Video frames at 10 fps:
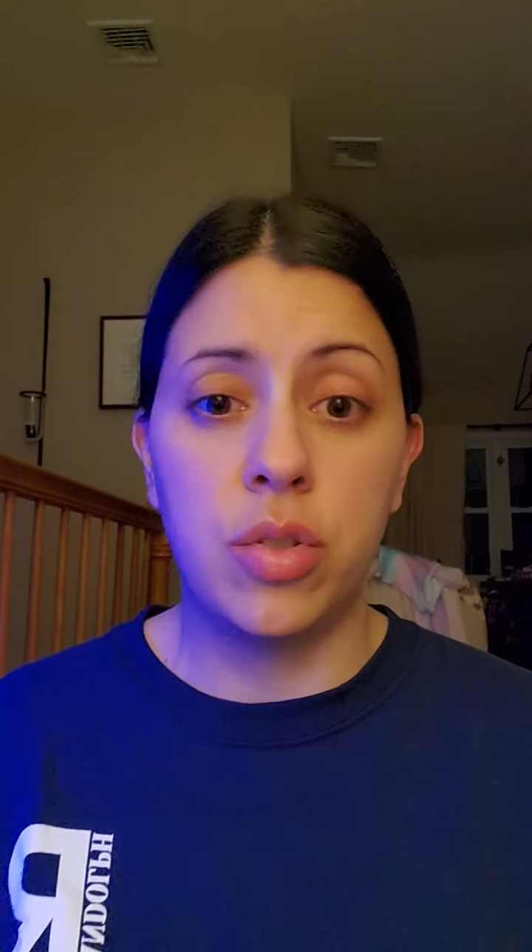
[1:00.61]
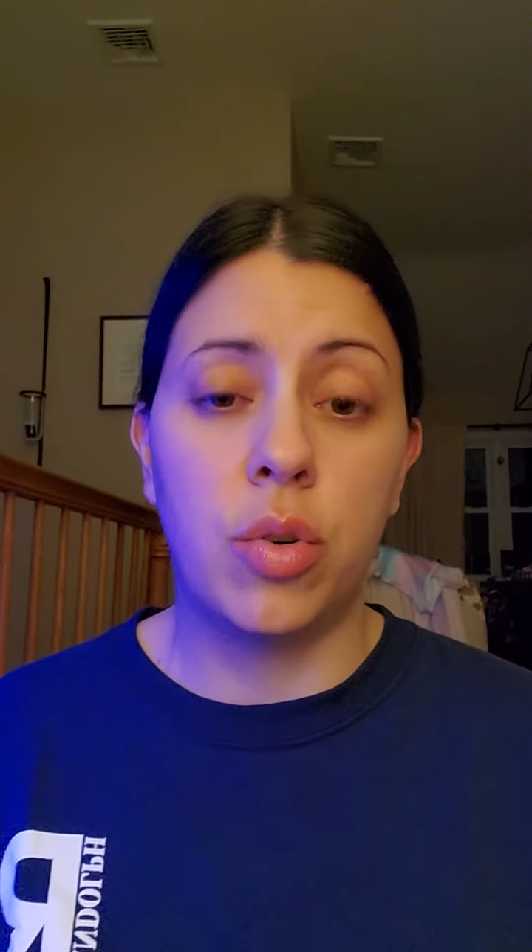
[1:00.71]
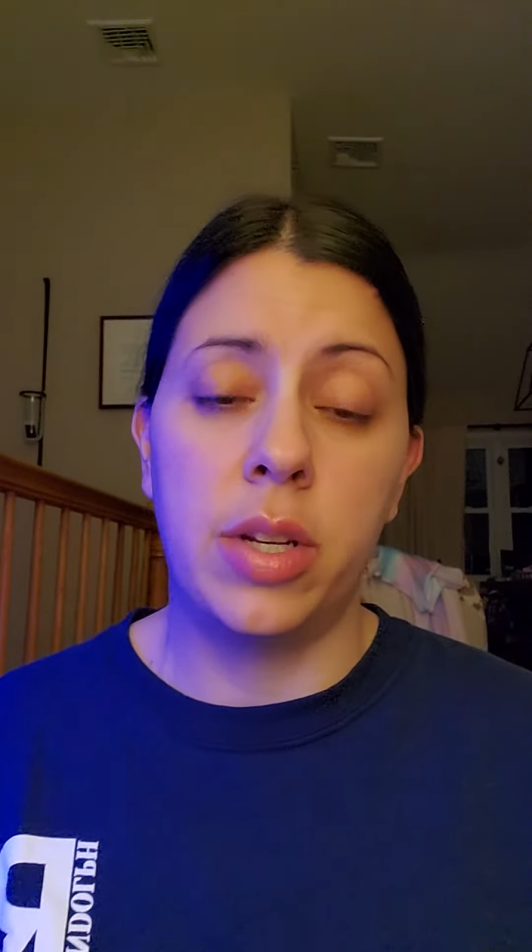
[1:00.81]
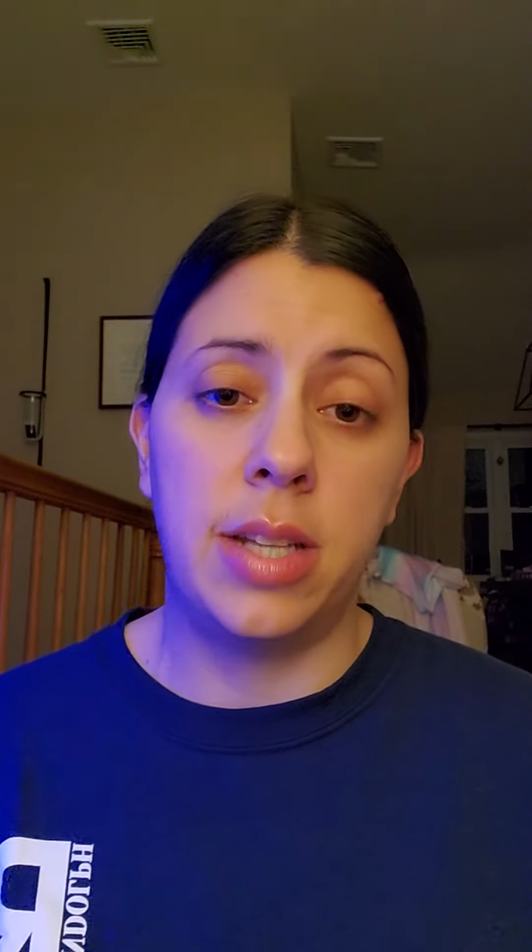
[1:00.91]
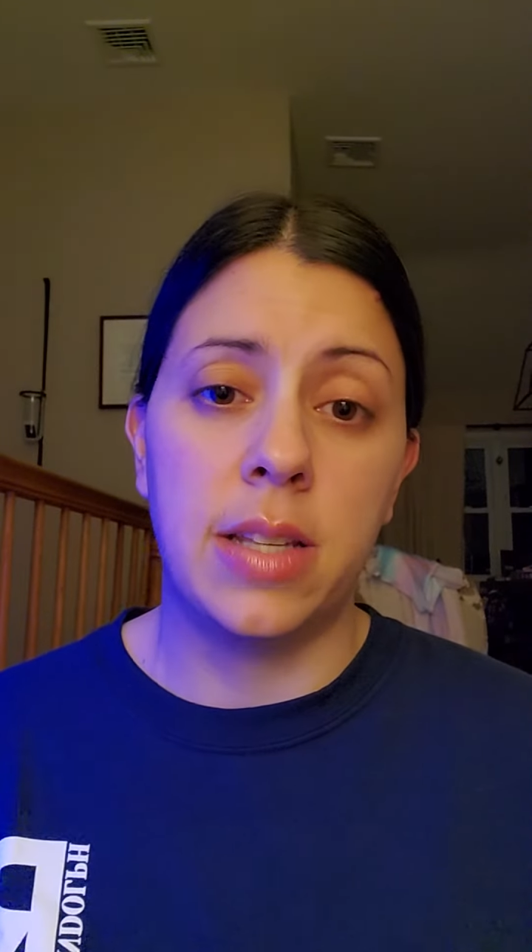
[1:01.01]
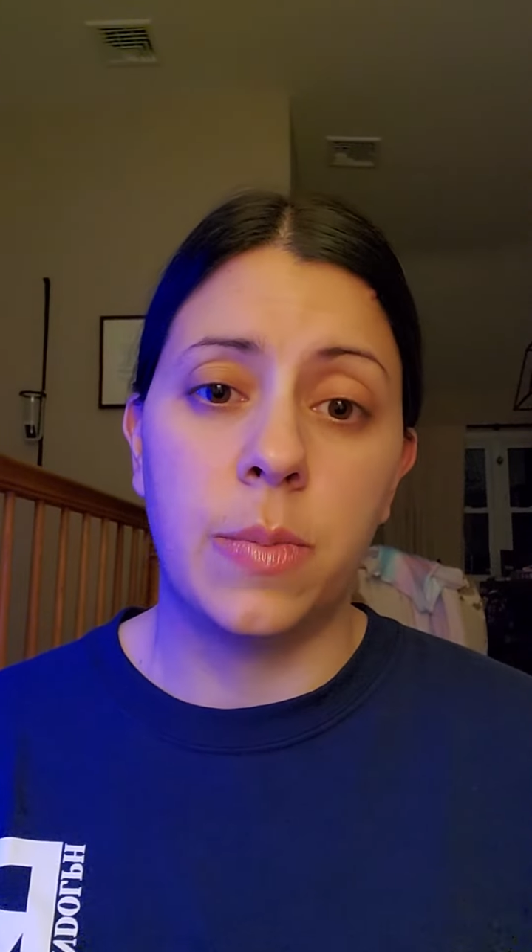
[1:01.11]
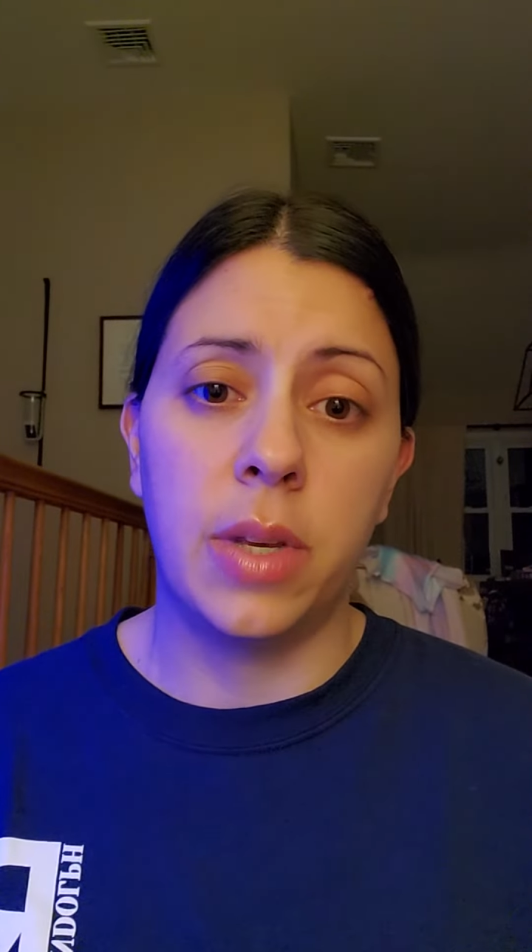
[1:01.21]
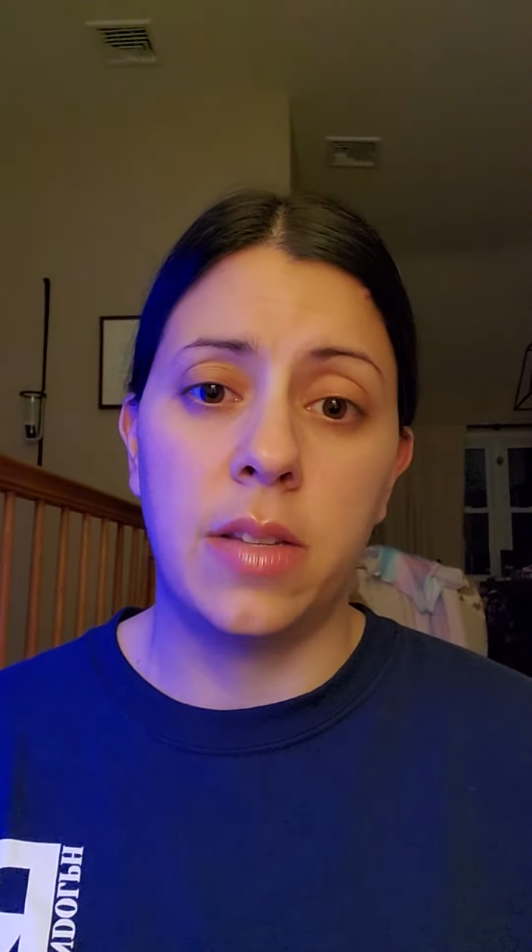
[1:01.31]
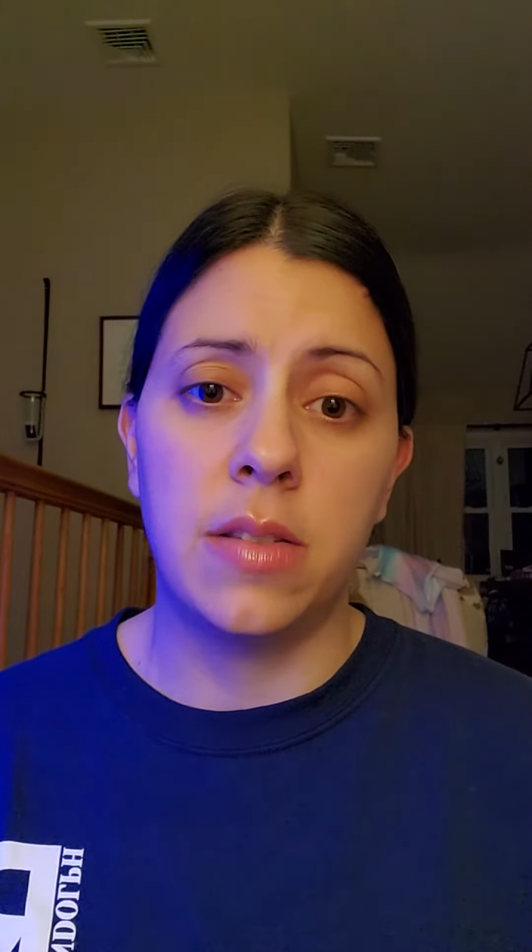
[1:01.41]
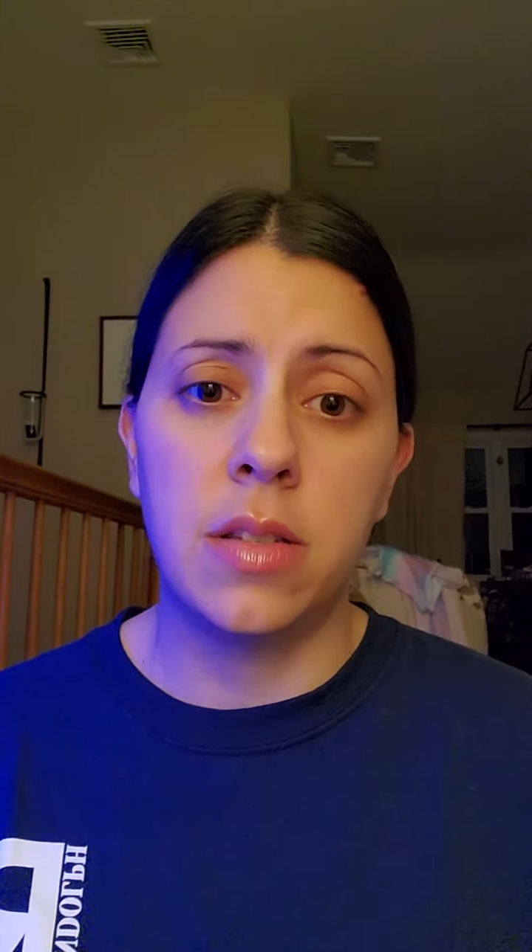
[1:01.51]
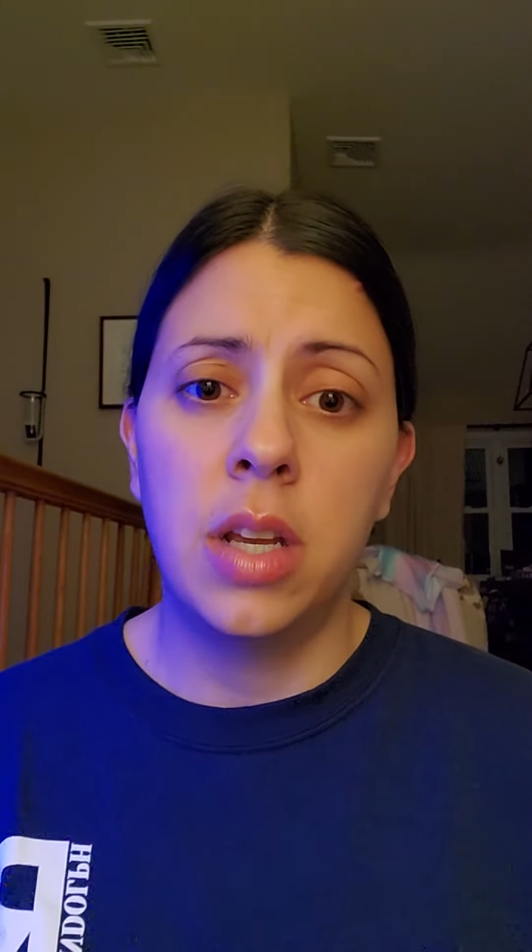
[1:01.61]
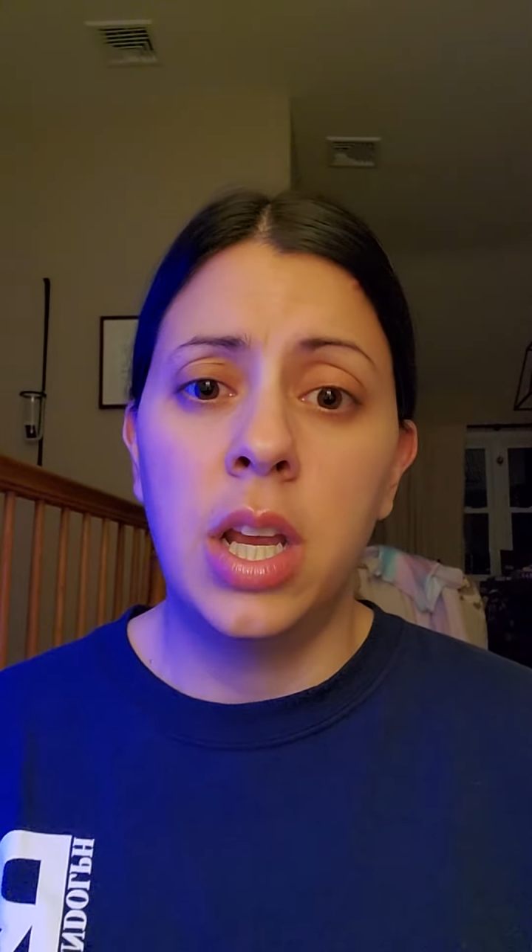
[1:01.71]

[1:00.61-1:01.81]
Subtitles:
story takes place.